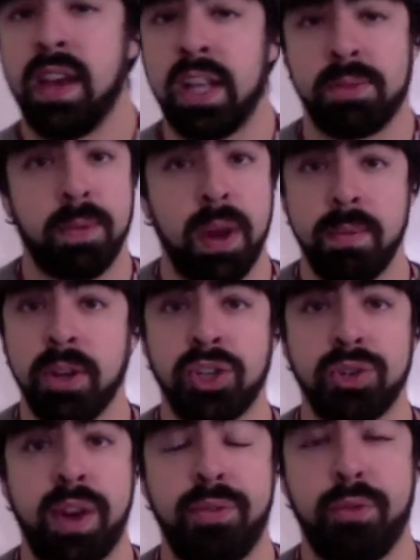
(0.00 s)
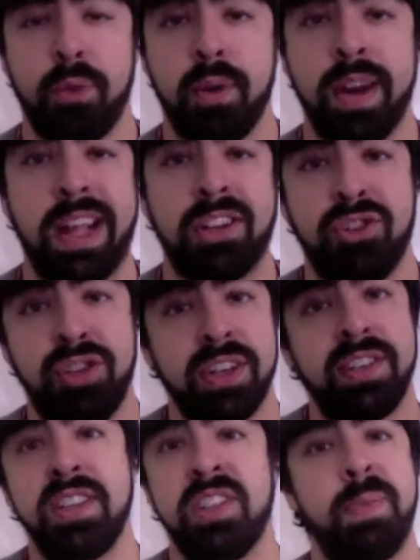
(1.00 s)
it's pretty much straightforward. It's
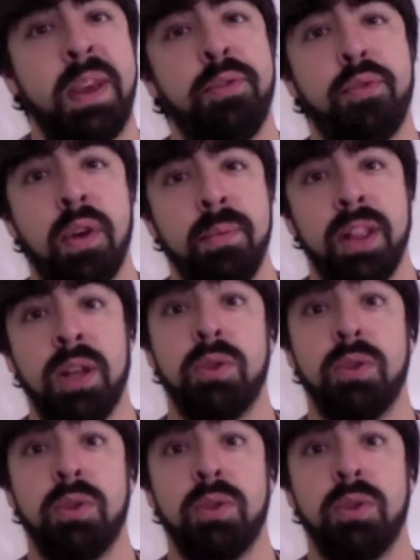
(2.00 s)
just the speed formula,